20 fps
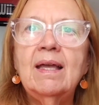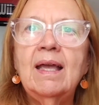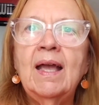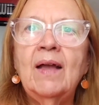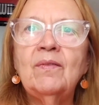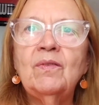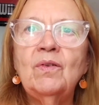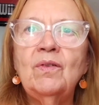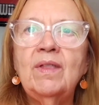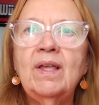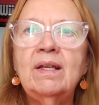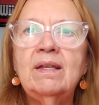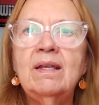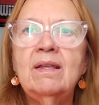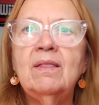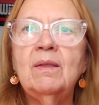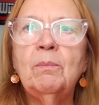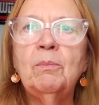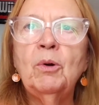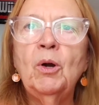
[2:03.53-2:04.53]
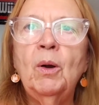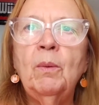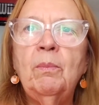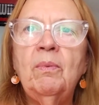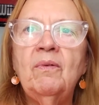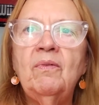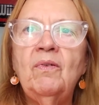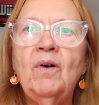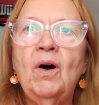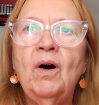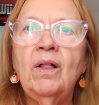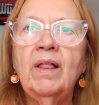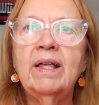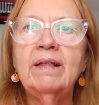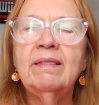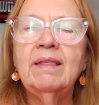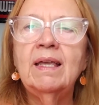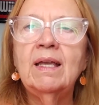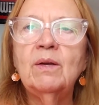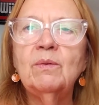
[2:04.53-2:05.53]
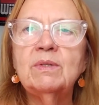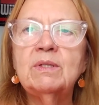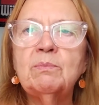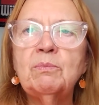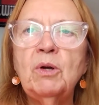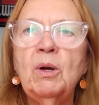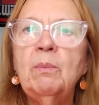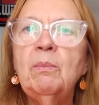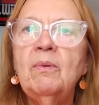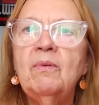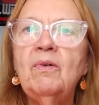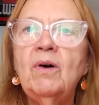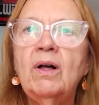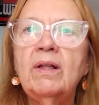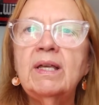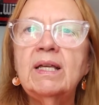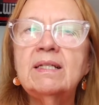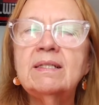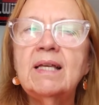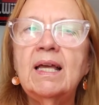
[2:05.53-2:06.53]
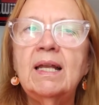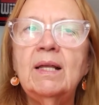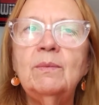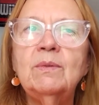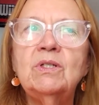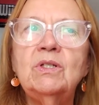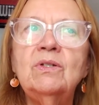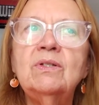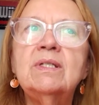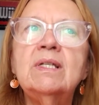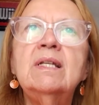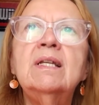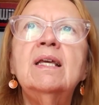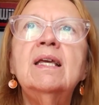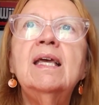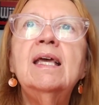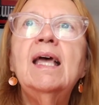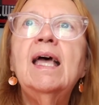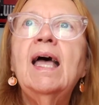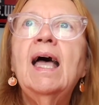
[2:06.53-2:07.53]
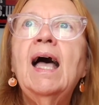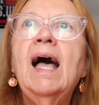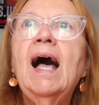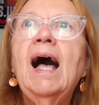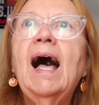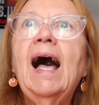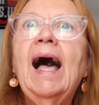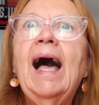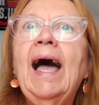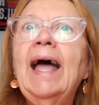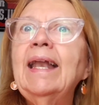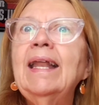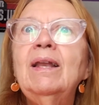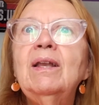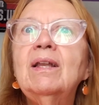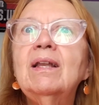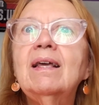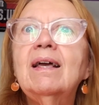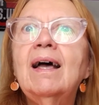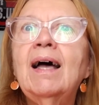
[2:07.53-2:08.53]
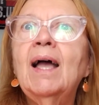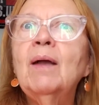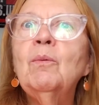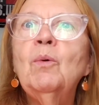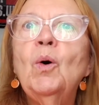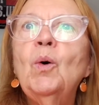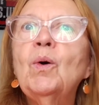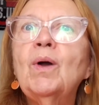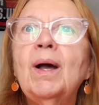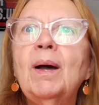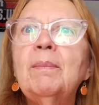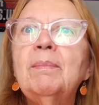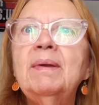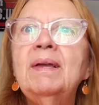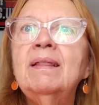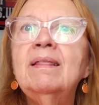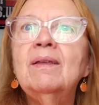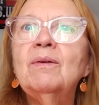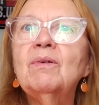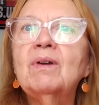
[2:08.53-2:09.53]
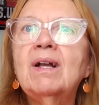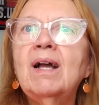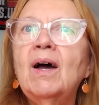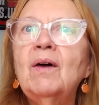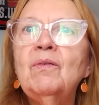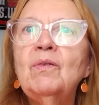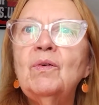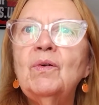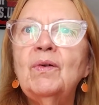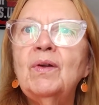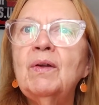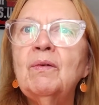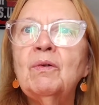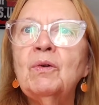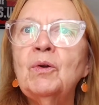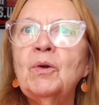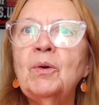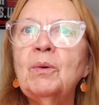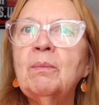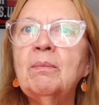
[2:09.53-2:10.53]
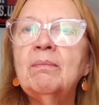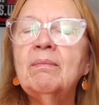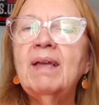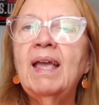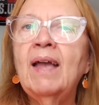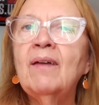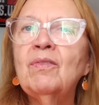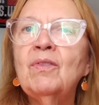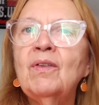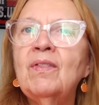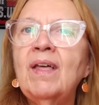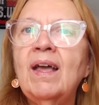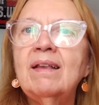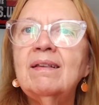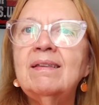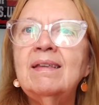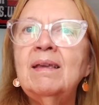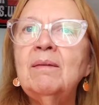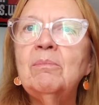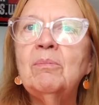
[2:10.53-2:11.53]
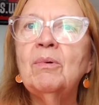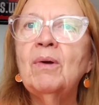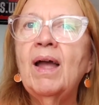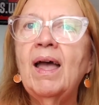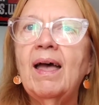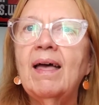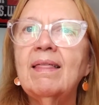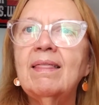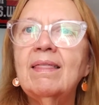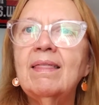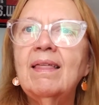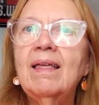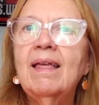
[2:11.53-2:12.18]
After they did the propofol, I think it was propofol he said he was using. I woke up in the recovery room after that deep breath.